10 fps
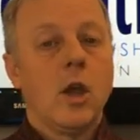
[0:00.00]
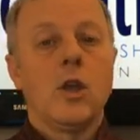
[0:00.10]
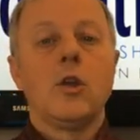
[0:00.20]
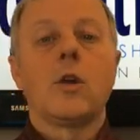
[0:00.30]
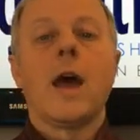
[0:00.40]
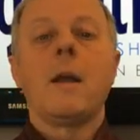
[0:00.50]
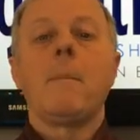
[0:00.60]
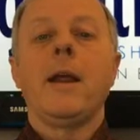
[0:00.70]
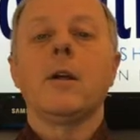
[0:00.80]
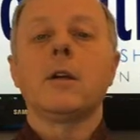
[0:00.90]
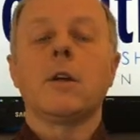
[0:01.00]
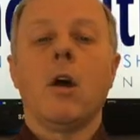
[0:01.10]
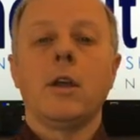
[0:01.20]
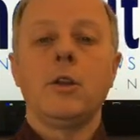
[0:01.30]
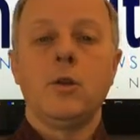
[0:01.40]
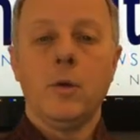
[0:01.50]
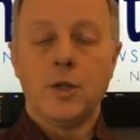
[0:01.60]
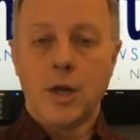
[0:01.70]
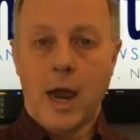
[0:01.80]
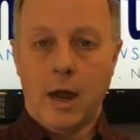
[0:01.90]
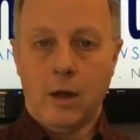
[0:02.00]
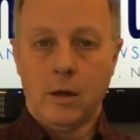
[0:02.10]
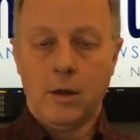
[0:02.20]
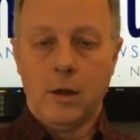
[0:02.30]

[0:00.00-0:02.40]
you're not a parent talking to a child,